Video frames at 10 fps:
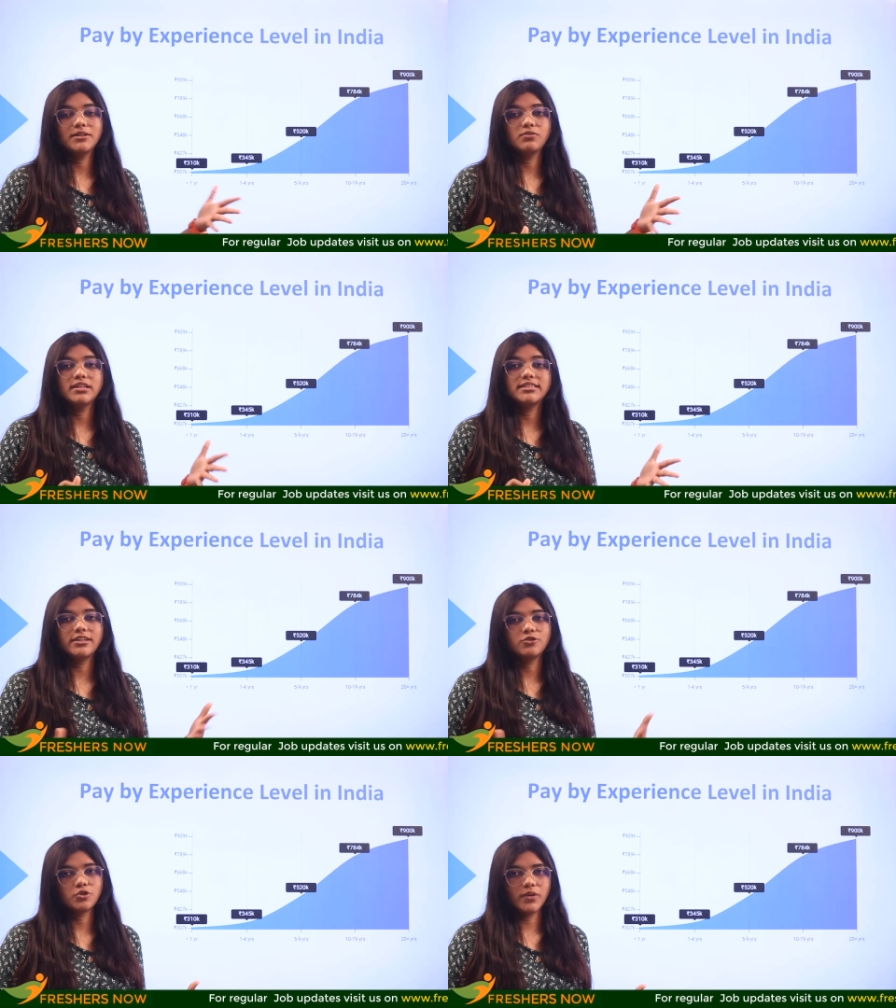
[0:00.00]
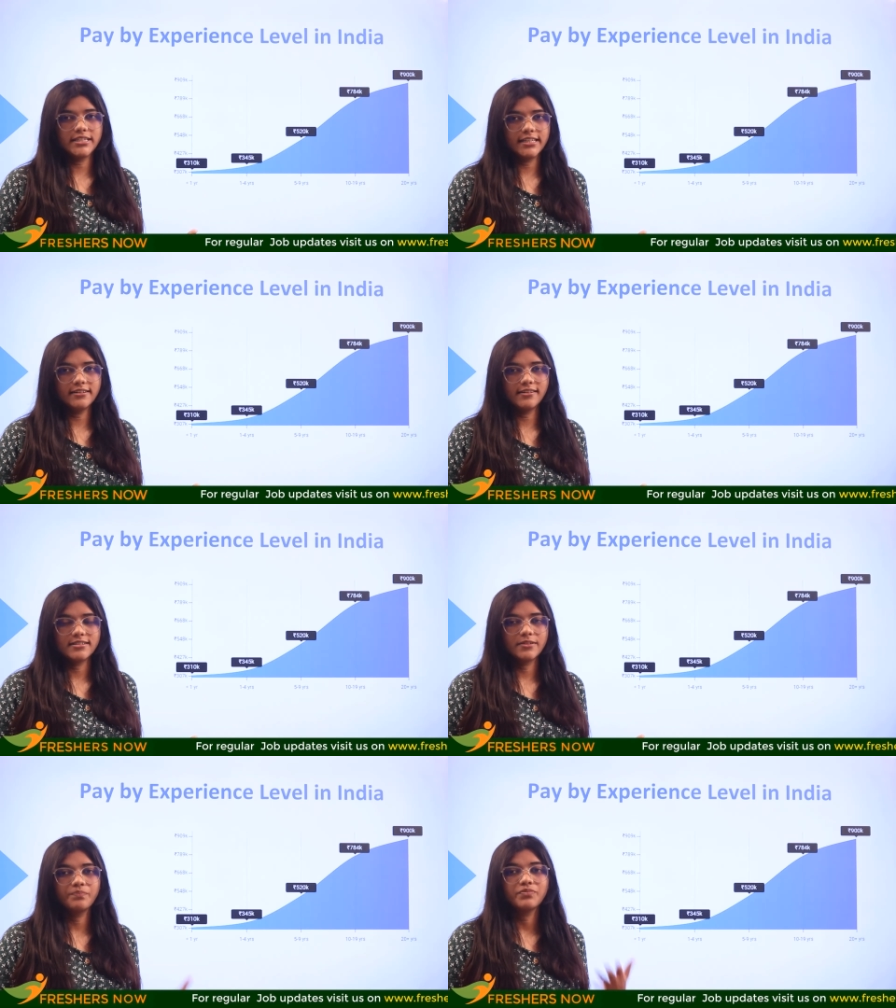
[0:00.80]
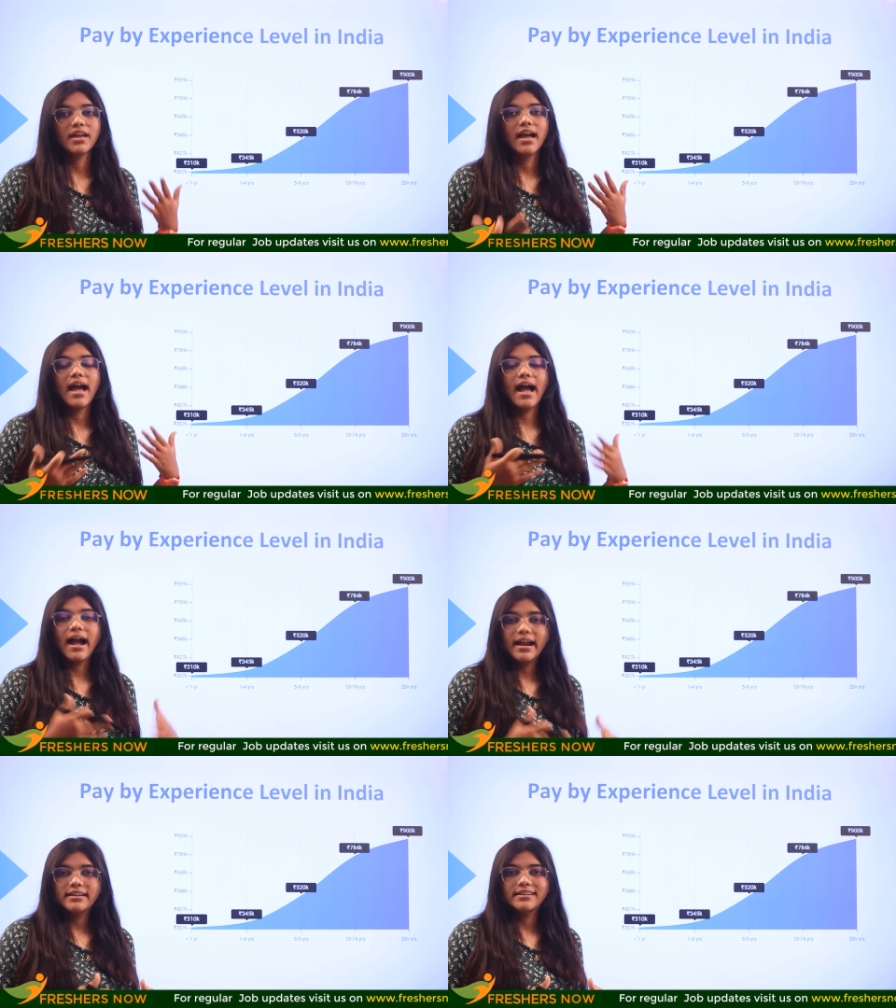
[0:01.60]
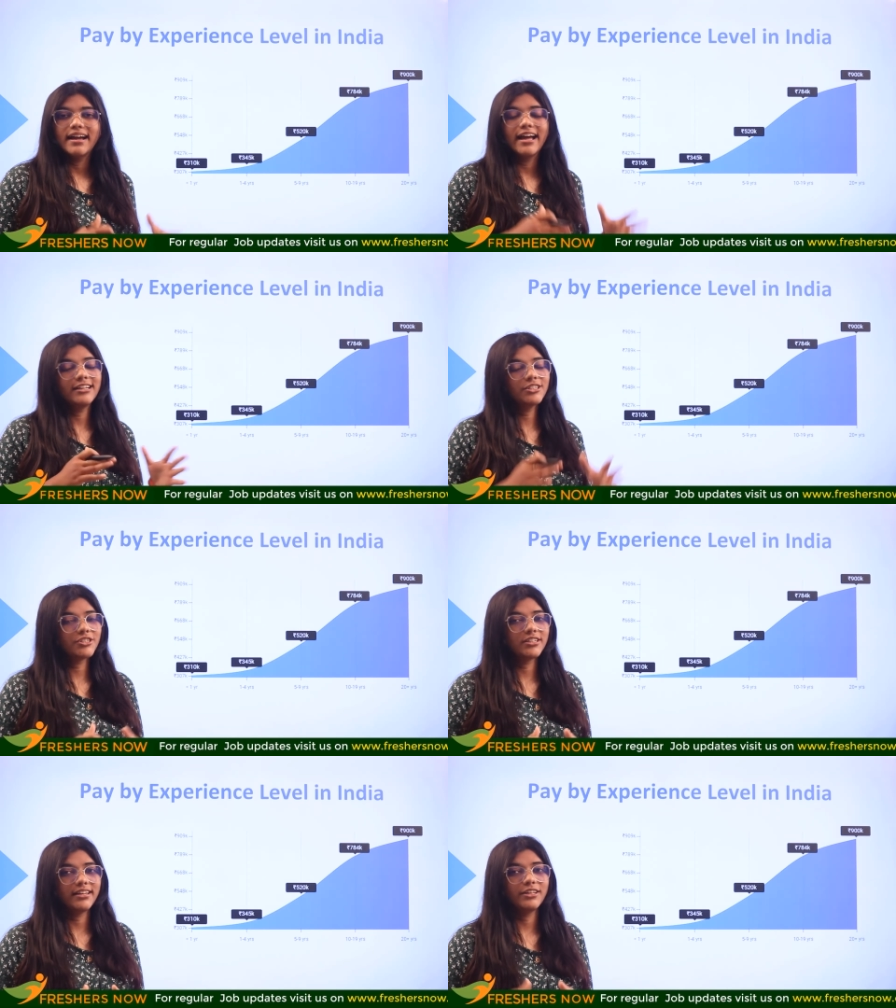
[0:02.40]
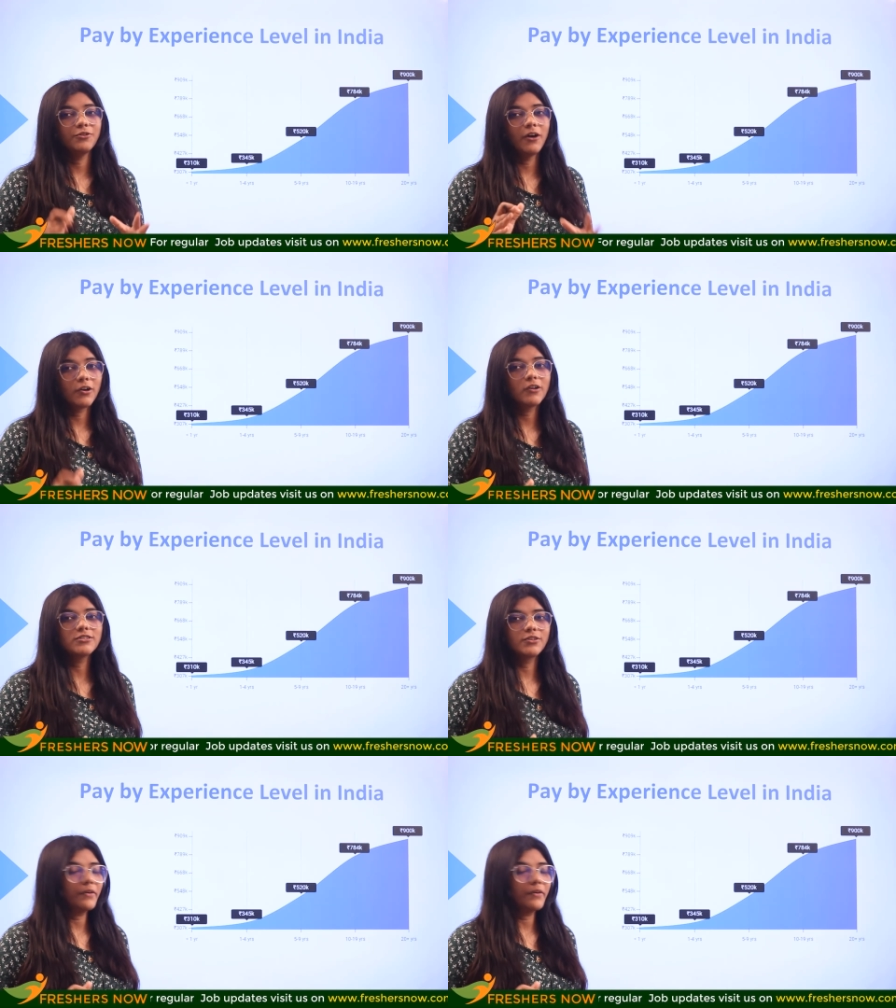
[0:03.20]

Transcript: between ten to twenty years. And additionally, you are also